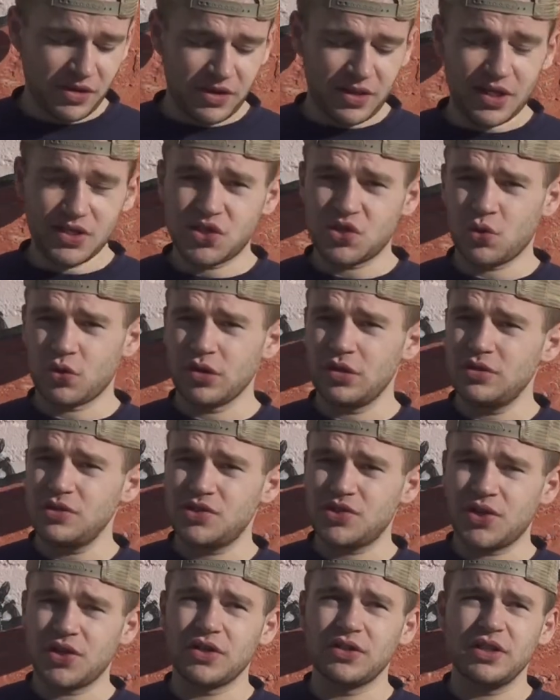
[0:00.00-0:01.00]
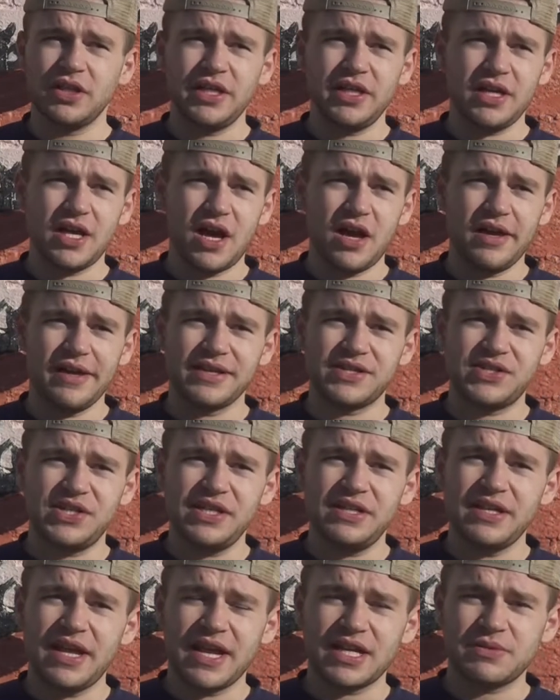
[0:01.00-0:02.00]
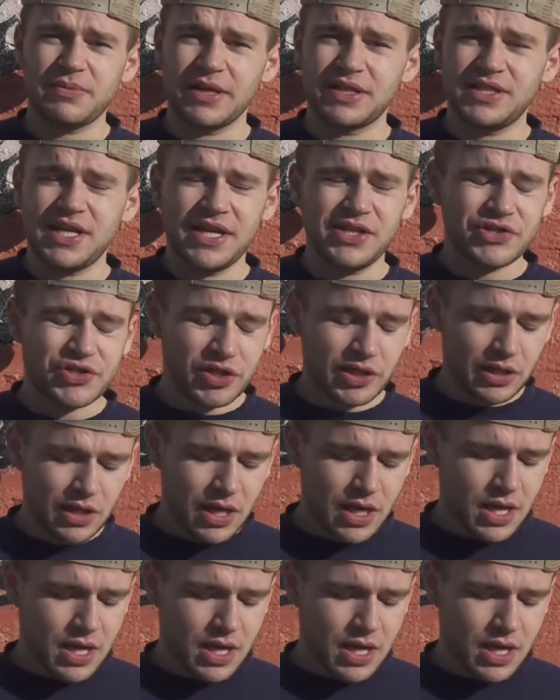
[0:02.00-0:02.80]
this sort certainly exceeded expectation.